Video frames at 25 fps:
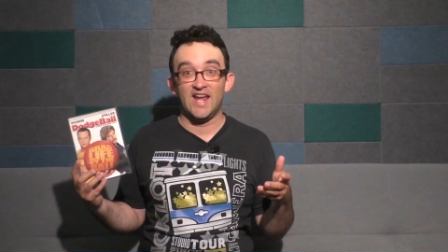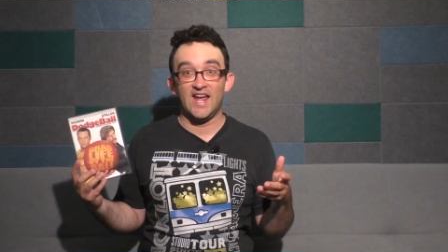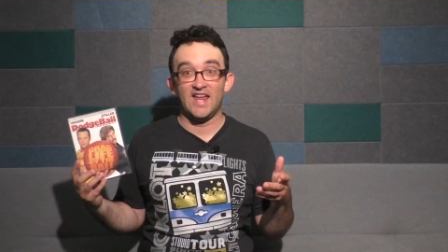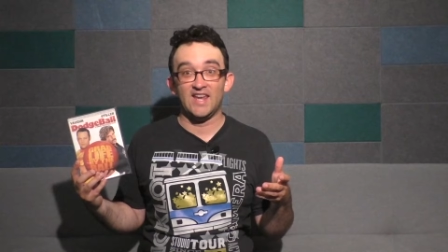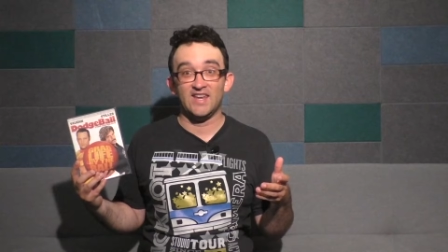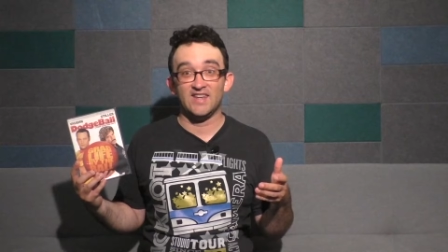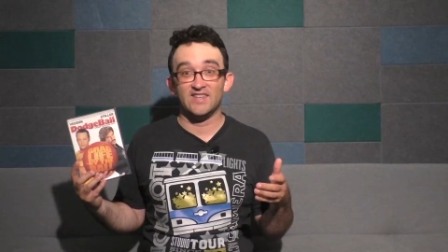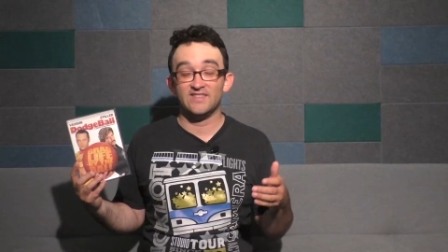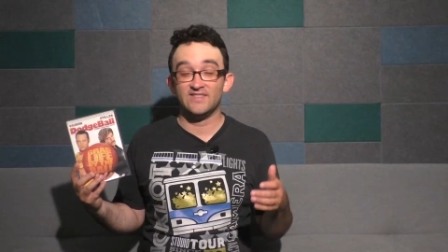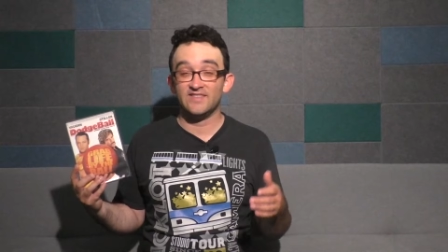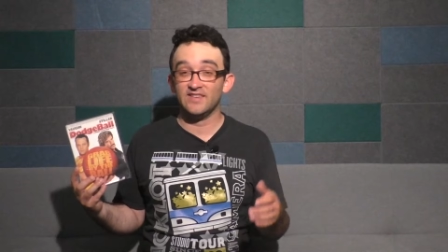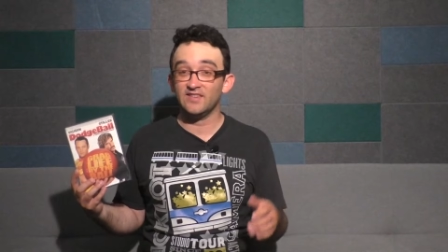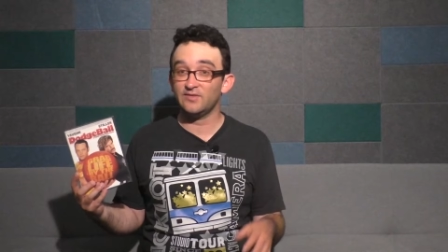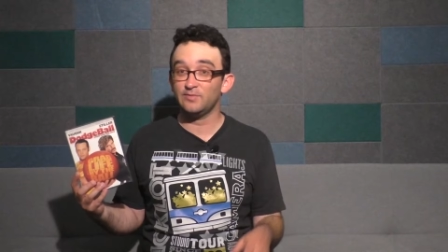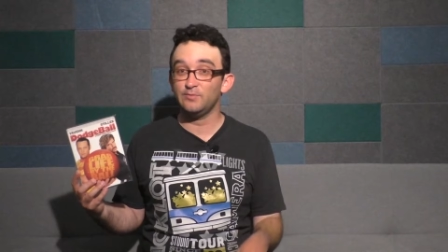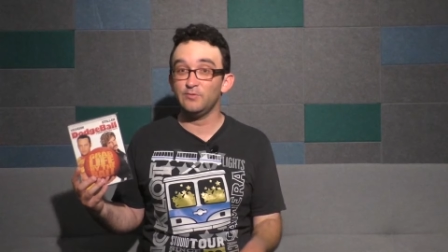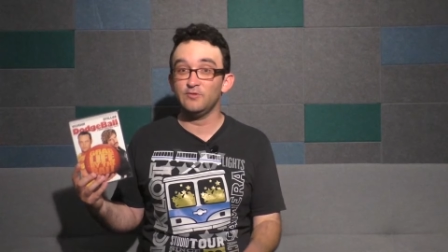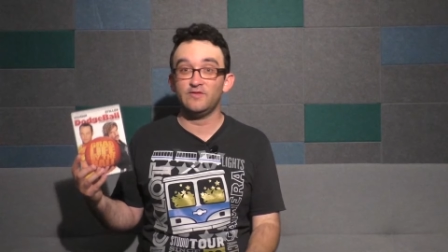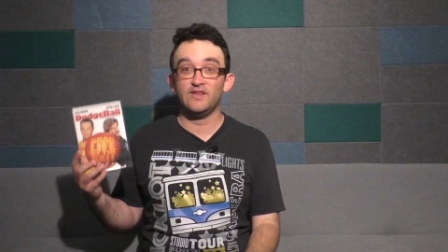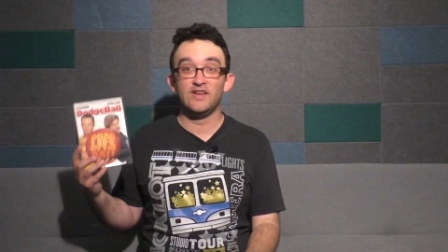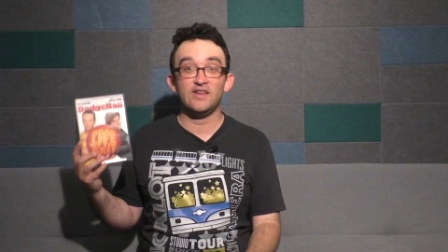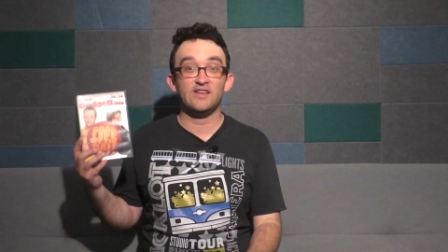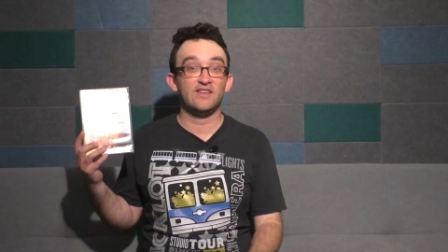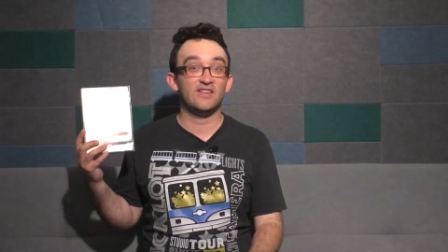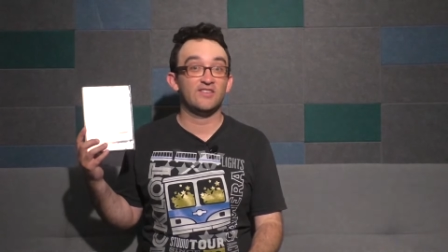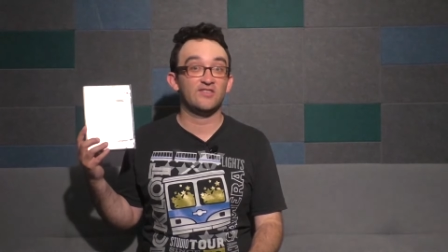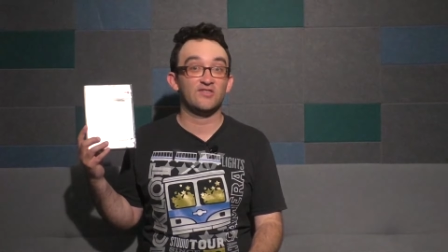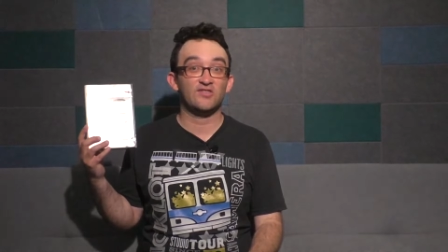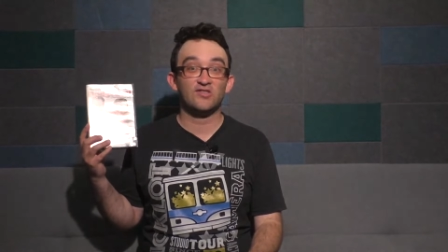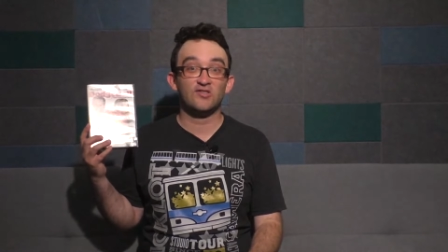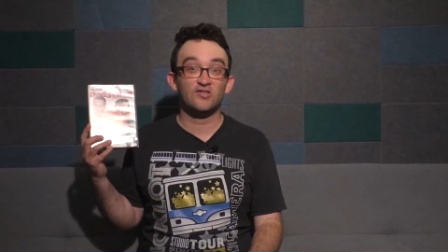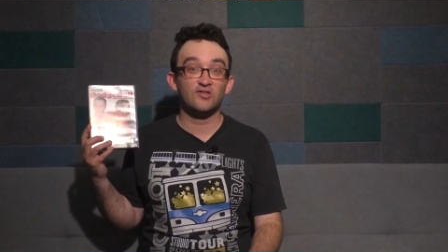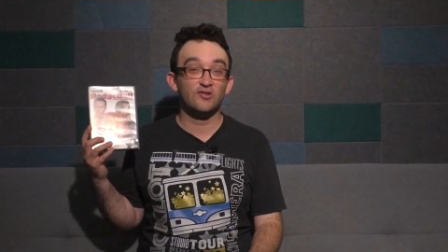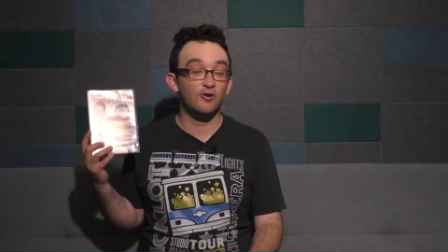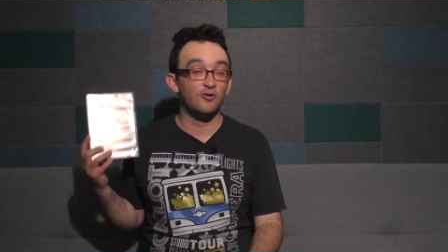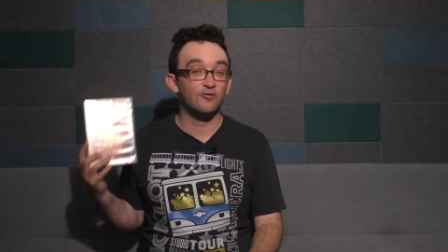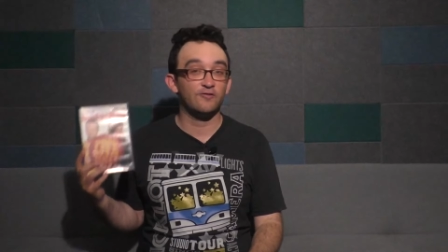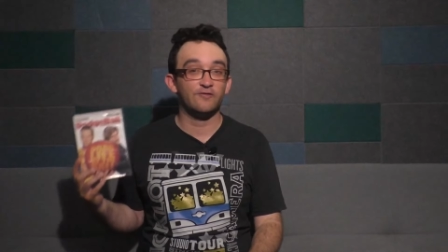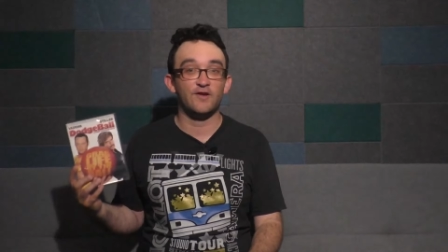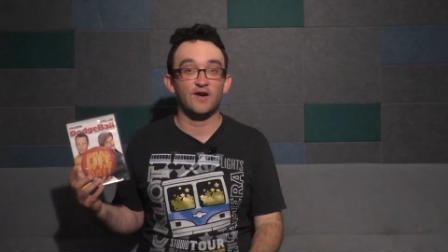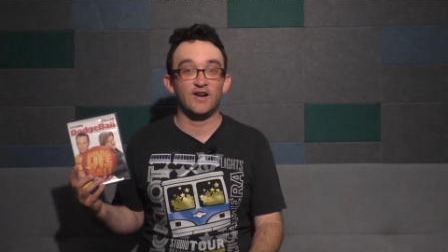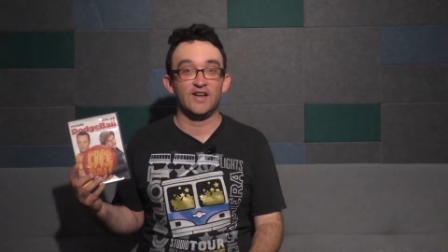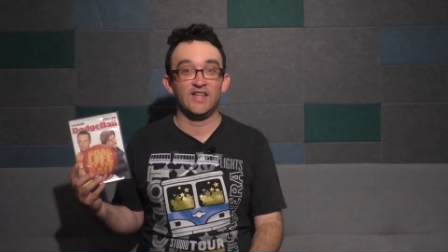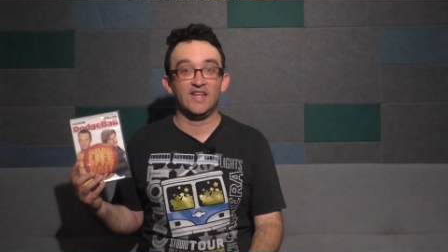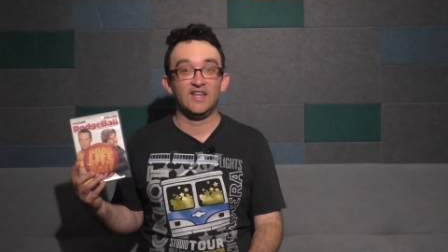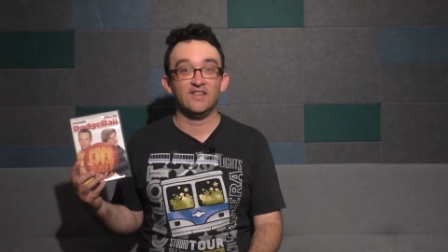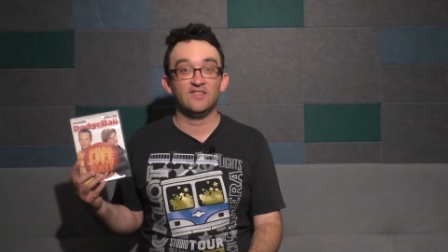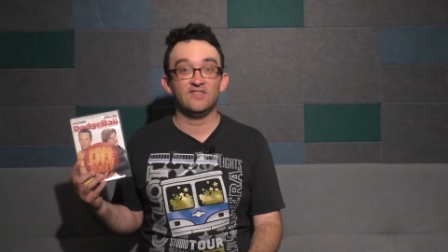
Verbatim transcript: and this movie is so funny.